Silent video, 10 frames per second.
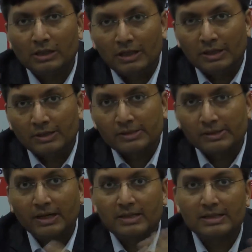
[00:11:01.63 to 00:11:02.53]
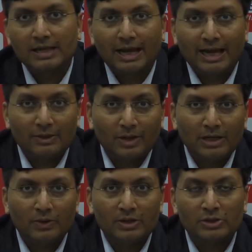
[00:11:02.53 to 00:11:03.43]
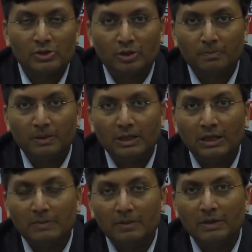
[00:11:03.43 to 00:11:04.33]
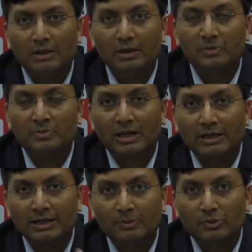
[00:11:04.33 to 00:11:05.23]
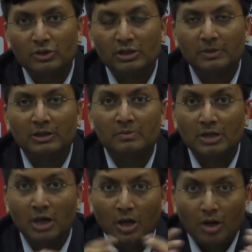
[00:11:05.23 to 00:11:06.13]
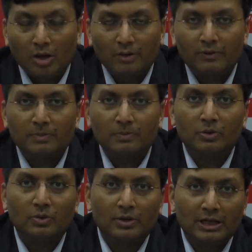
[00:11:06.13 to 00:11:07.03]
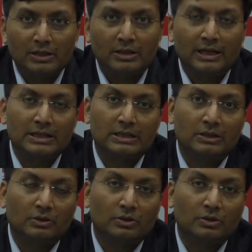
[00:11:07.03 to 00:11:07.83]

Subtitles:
interest rates and valuations on a PE, PB terms, market cap to GDP terms, all of it put together, and